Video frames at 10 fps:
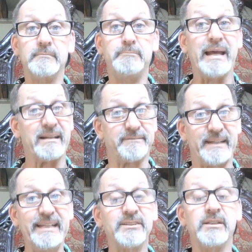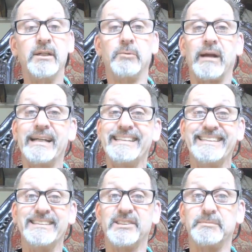benefit, right?
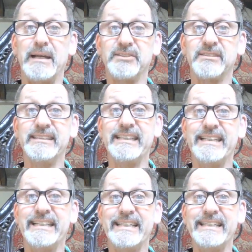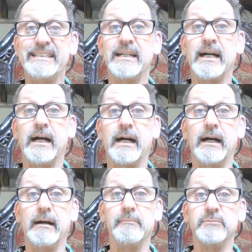Especially
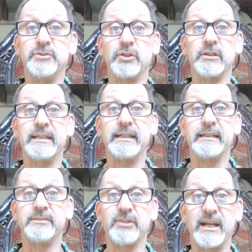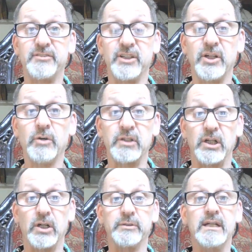during transient
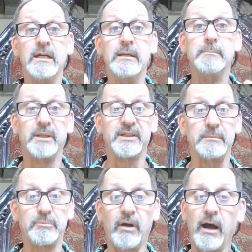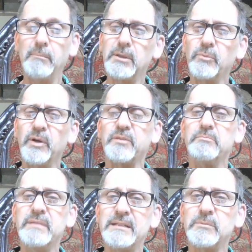overload. But the problem with
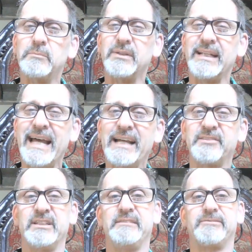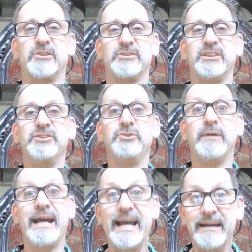minimum laxity first is
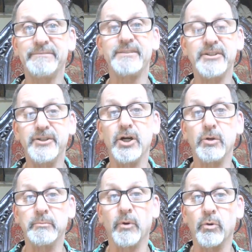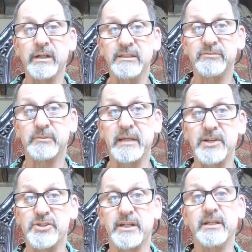you have to know more
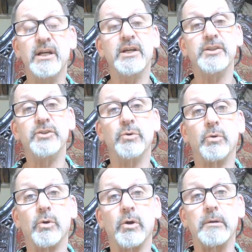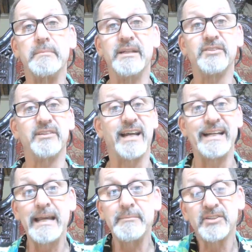information. It's a
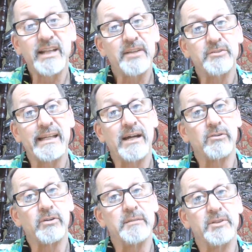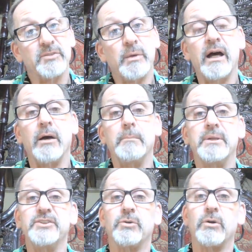dynamic scheduling algorithm as well,
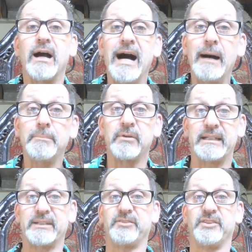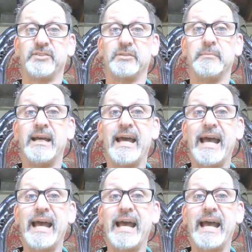but your operating system